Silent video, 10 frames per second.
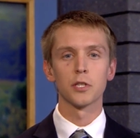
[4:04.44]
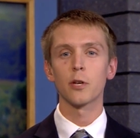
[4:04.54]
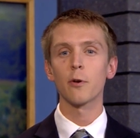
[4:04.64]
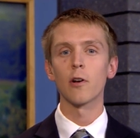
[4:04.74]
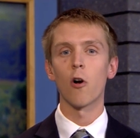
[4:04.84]
The
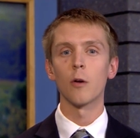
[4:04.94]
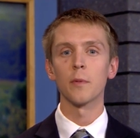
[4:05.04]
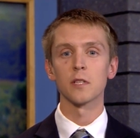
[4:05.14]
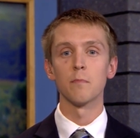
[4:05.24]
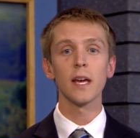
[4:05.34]
Syrian
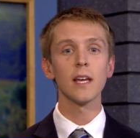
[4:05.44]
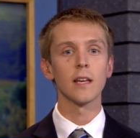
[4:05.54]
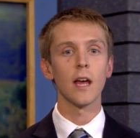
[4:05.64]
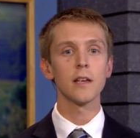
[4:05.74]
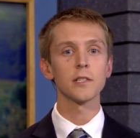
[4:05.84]
army is
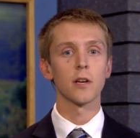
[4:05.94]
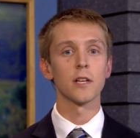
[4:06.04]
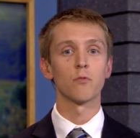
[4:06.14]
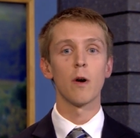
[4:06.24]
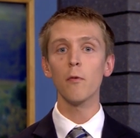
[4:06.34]
making gains
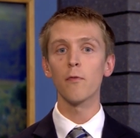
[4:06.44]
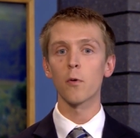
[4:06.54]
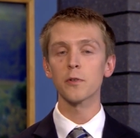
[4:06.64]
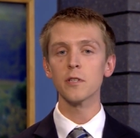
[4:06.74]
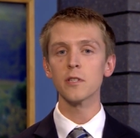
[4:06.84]
against rebel
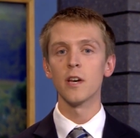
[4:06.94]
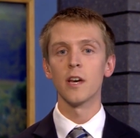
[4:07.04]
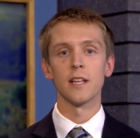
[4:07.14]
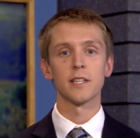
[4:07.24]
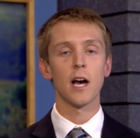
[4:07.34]
forces
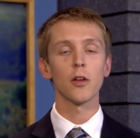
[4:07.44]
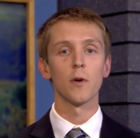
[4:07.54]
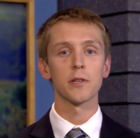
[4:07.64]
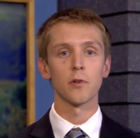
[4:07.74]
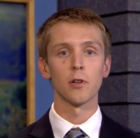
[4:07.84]
in
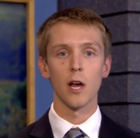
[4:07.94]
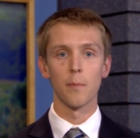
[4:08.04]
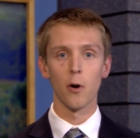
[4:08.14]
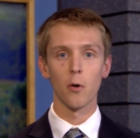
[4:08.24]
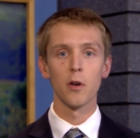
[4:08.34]
southwestern
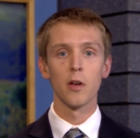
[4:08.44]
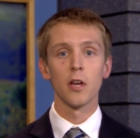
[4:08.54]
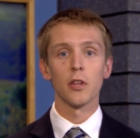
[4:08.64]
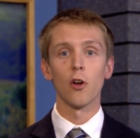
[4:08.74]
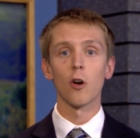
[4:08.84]
Aleppo.
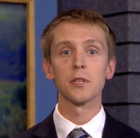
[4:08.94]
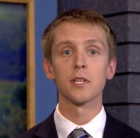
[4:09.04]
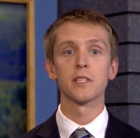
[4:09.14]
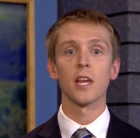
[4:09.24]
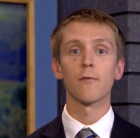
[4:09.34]
The
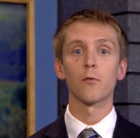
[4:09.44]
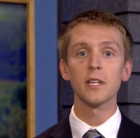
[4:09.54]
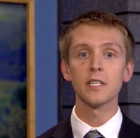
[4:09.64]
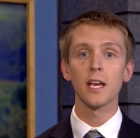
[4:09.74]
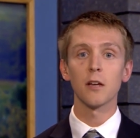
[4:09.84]
army says they
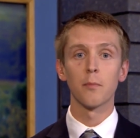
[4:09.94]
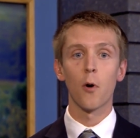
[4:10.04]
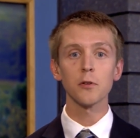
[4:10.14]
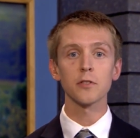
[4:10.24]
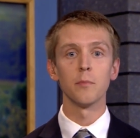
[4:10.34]
have
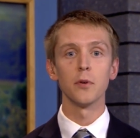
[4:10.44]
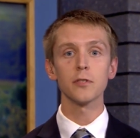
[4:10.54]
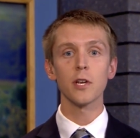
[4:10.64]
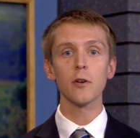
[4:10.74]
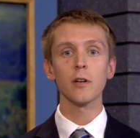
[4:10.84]
retaken parts of the
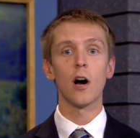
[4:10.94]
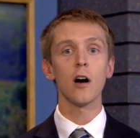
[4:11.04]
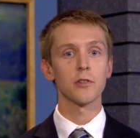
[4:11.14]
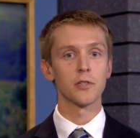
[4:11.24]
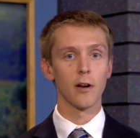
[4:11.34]
military
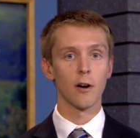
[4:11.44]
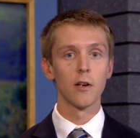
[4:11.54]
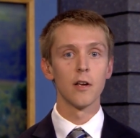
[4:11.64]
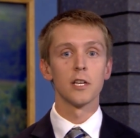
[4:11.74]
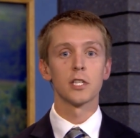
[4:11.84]
college
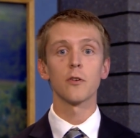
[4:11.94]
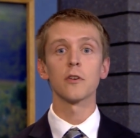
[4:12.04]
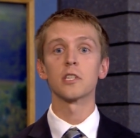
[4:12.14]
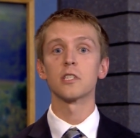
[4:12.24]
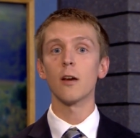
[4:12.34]
there. Syria's